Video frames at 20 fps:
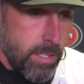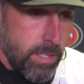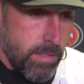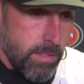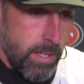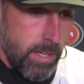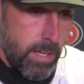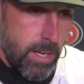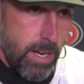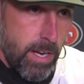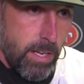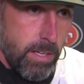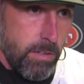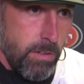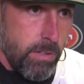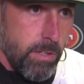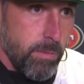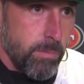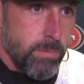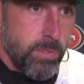It's like, hey, I
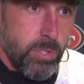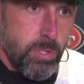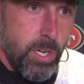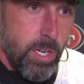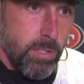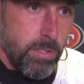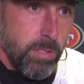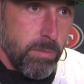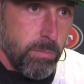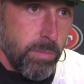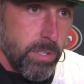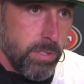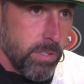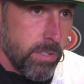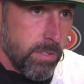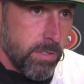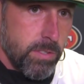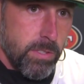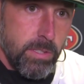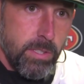know I'm struggling, but
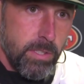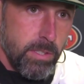just